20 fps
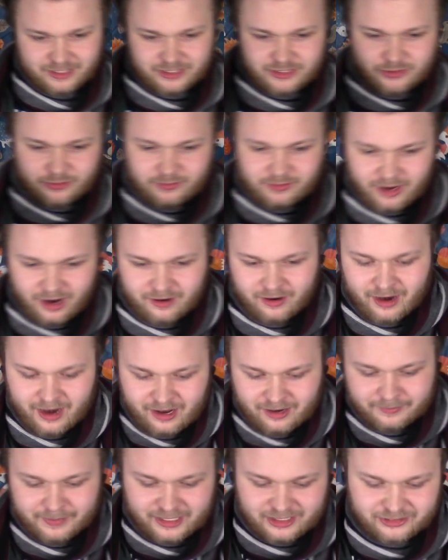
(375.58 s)
so our
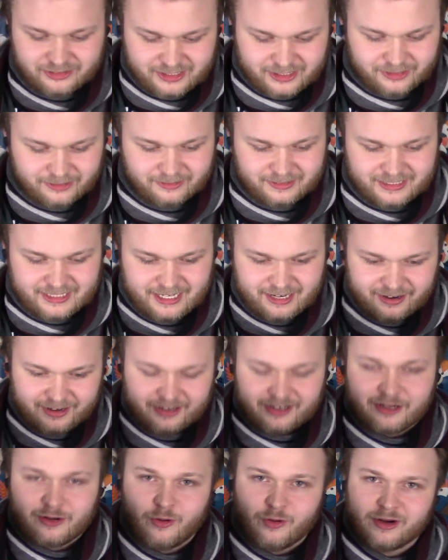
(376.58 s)
elementary school was here,
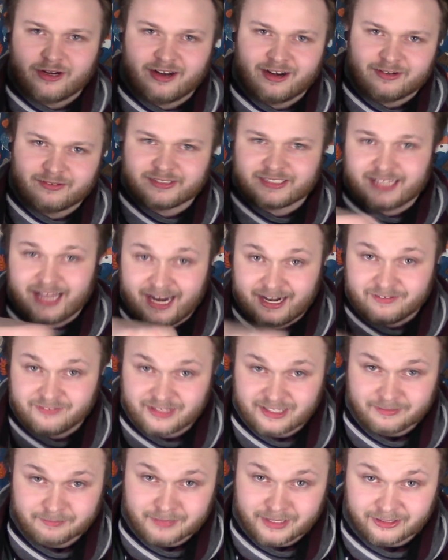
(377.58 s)
and the courtyard was kind of
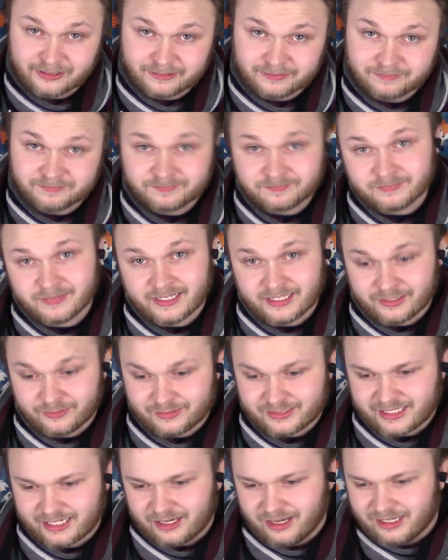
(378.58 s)
in the middle, and there
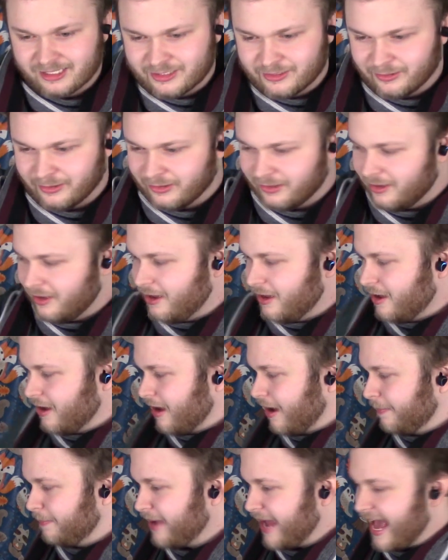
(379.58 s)
was like also
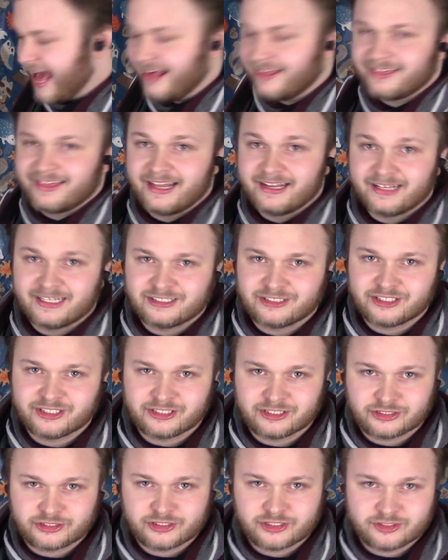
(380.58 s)
a path that led to
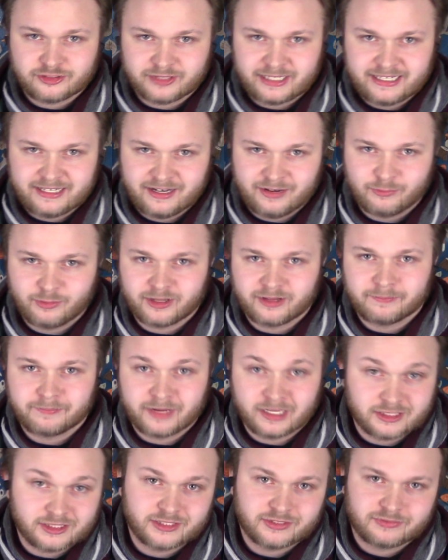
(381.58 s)
the street and where the
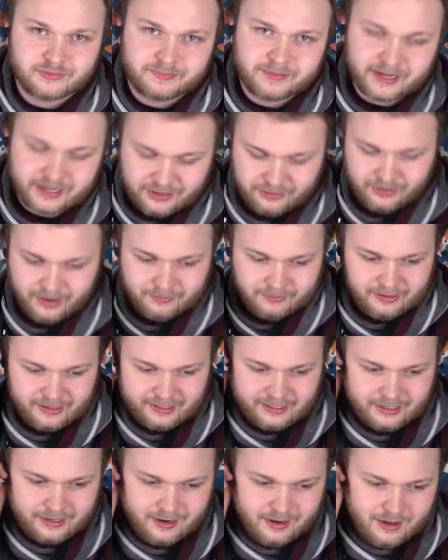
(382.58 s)
buses would pick you up
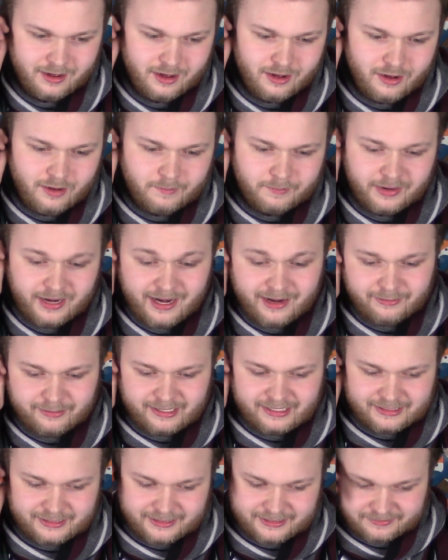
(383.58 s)
right there. But
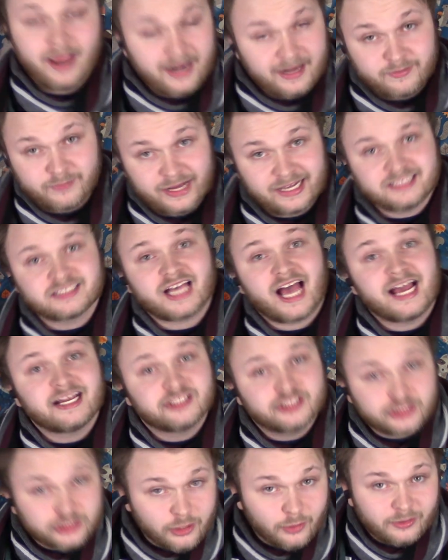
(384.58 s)
anyways, I
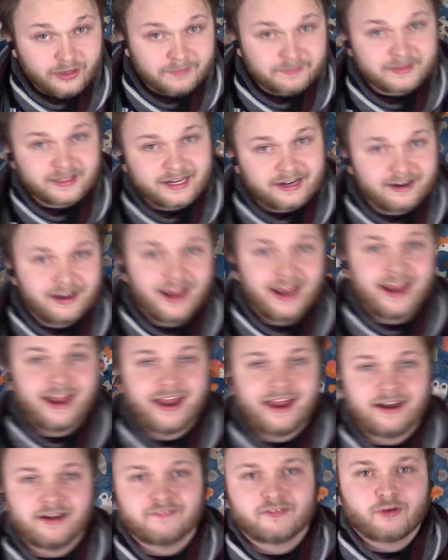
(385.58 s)
showed up there,
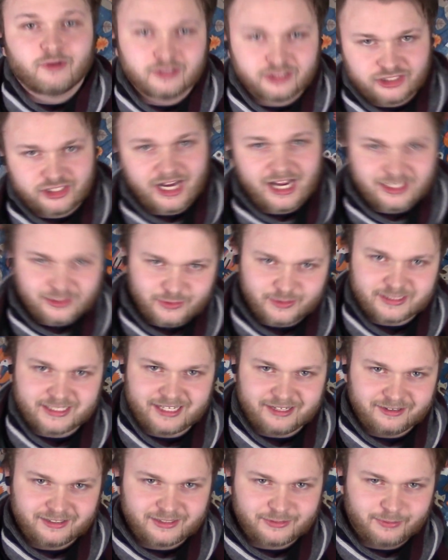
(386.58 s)
and of course Josh was
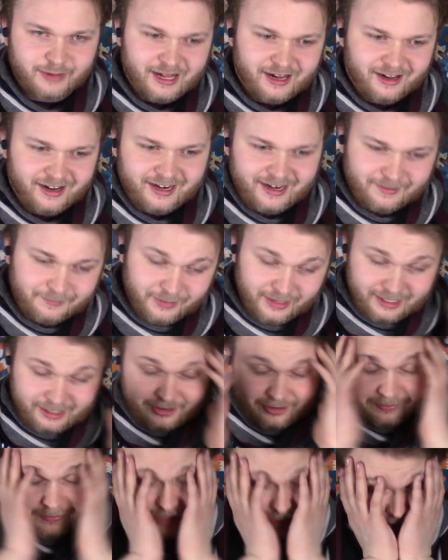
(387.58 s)
there as well, and I'm
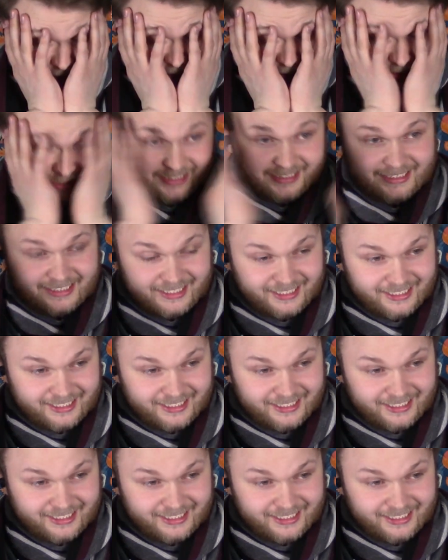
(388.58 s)
like, oh my god,